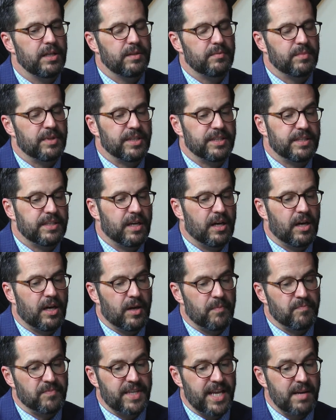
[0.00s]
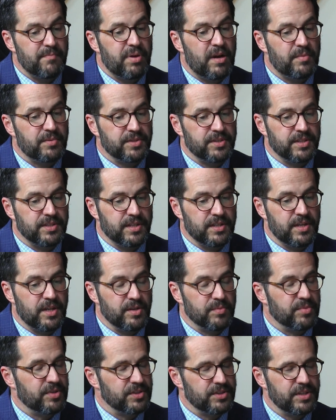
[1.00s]
But um, Tan publishes another
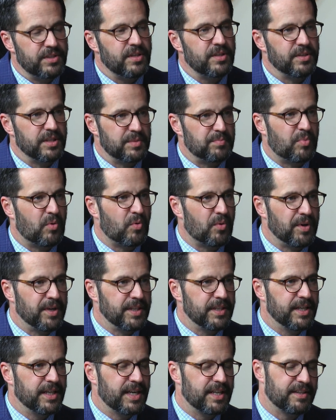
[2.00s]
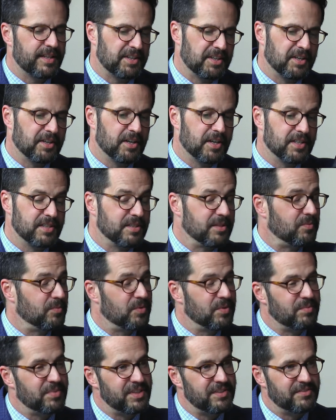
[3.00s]
book just on this point, and I think Augustine
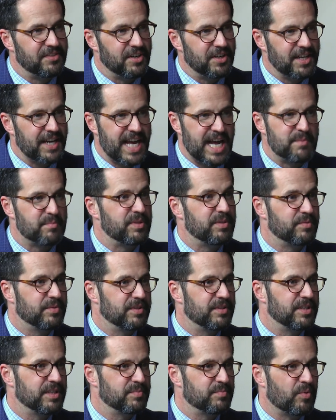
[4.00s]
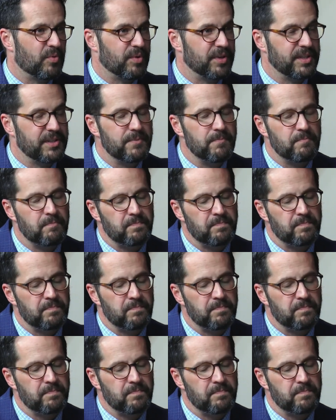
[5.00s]
would be very happy with this point.